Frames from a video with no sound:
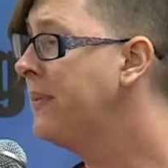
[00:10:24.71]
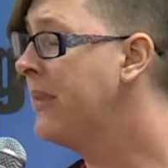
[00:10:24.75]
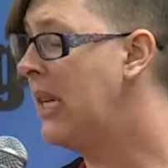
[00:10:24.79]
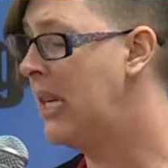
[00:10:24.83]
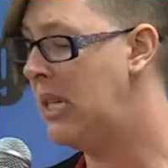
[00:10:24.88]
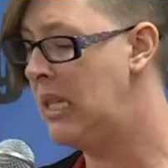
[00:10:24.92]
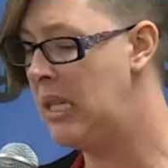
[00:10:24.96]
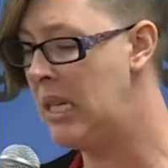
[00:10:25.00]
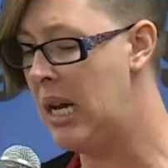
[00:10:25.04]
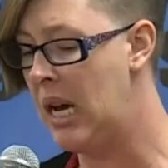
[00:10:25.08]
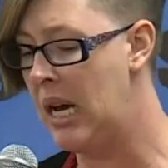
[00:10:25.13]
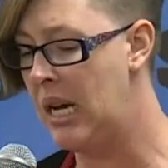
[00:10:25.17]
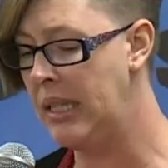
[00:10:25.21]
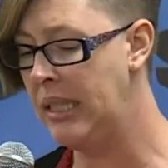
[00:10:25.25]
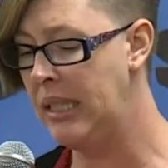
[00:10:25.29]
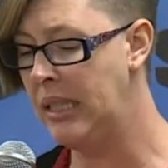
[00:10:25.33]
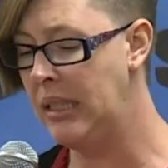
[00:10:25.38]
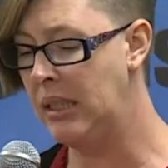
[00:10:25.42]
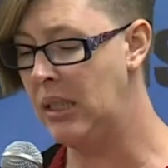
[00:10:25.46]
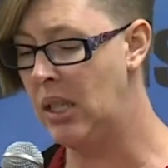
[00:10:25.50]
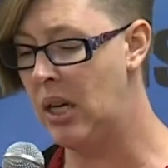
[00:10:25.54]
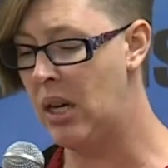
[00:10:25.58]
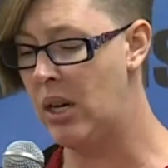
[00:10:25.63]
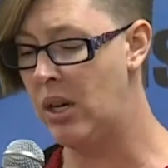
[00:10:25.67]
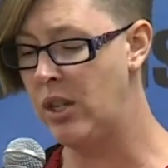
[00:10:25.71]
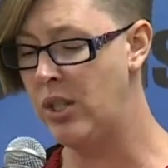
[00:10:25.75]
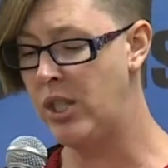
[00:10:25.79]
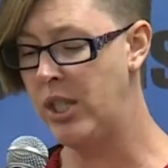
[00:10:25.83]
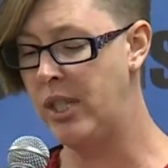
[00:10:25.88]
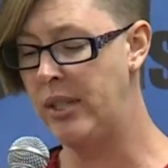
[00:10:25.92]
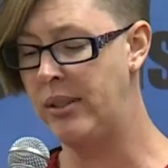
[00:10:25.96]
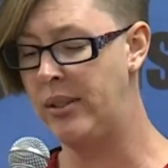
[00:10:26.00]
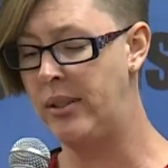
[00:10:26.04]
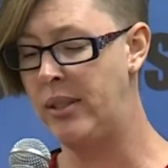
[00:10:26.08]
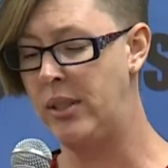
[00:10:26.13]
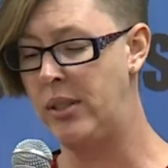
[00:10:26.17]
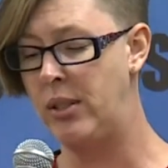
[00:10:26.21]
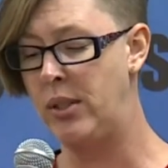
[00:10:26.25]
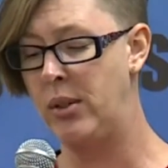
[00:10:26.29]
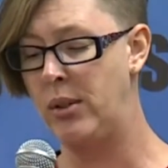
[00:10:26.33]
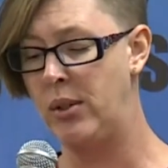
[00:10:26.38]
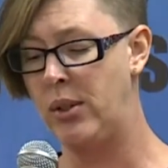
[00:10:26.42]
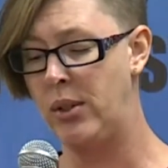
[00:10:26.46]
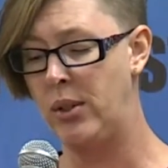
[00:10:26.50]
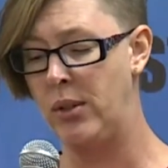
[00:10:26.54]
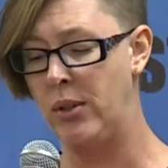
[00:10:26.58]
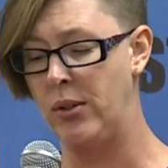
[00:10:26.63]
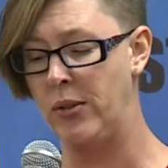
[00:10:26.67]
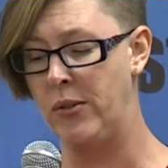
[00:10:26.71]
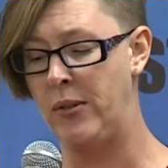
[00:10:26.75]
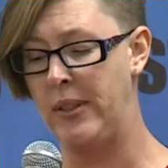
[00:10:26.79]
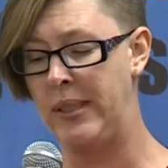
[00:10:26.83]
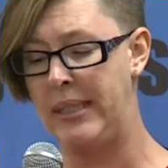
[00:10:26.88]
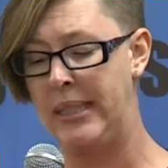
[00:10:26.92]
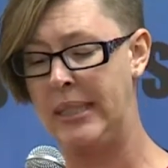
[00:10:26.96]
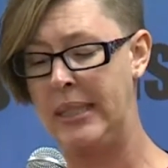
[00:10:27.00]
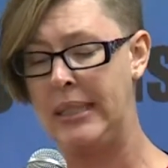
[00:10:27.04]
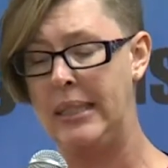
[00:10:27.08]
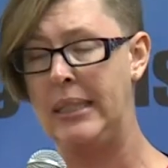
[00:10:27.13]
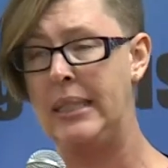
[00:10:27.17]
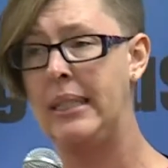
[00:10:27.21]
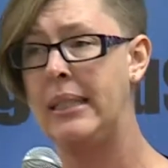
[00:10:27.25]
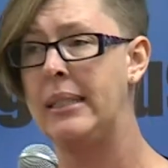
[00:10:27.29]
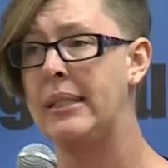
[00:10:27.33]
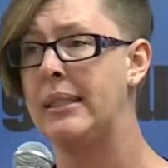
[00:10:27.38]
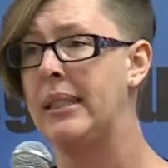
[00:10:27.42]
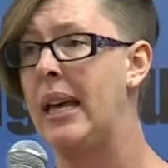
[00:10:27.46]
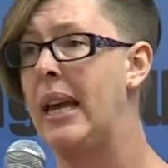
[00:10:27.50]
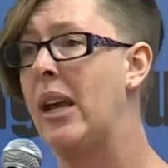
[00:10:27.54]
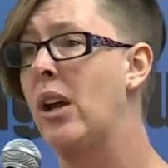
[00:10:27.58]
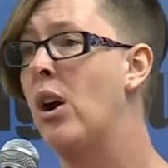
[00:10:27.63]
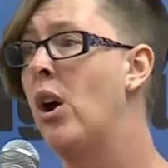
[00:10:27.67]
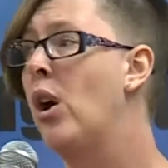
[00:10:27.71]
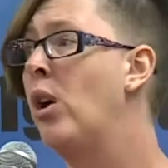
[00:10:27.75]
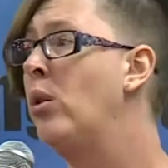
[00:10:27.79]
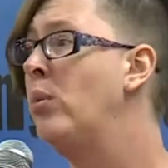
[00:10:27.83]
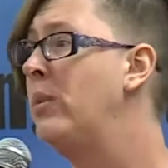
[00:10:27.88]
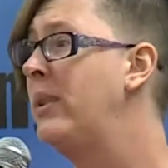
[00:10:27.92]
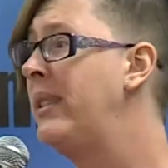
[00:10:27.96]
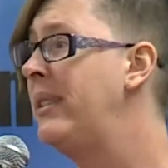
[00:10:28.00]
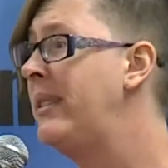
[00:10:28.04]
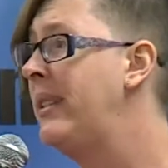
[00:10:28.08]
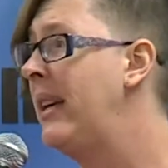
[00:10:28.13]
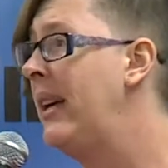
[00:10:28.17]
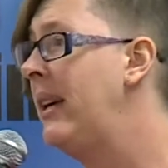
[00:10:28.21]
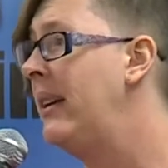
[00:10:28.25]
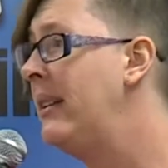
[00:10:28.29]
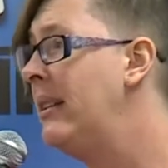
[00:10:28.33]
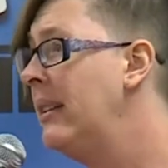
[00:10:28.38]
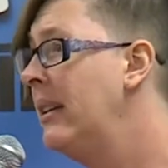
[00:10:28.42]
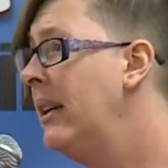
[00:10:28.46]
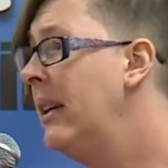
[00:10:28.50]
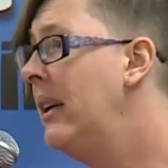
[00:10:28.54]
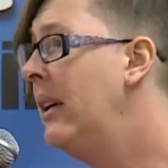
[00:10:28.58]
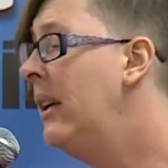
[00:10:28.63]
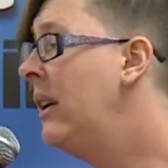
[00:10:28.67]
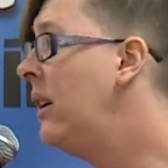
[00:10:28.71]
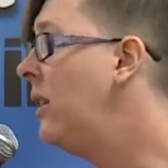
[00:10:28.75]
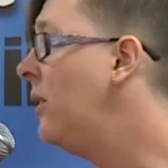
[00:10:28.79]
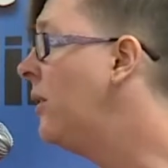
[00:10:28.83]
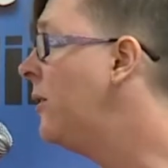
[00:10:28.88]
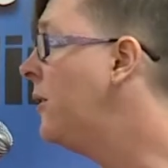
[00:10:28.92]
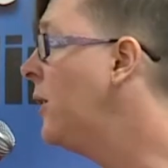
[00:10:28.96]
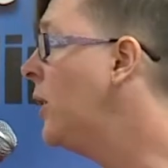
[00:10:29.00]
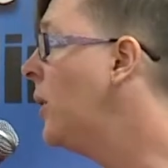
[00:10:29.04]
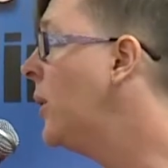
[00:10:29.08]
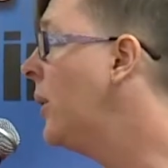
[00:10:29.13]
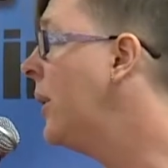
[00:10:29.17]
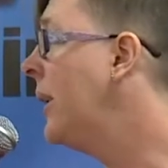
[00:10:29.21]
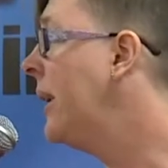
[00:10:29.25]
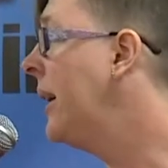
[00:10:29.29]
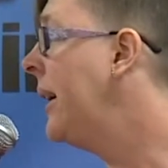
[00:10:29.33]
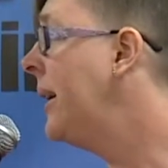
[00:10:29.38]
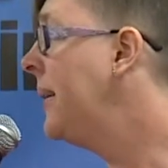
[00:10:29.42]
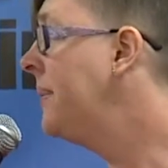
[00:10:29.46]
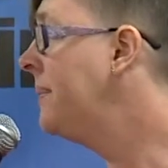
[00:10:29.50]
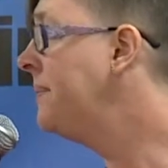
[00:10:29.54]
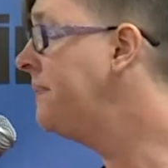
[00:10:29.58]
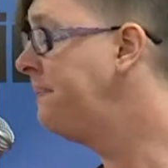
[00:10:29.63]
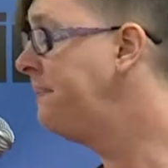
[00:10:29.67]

and not in large institutional facilities like Homestead in Florida.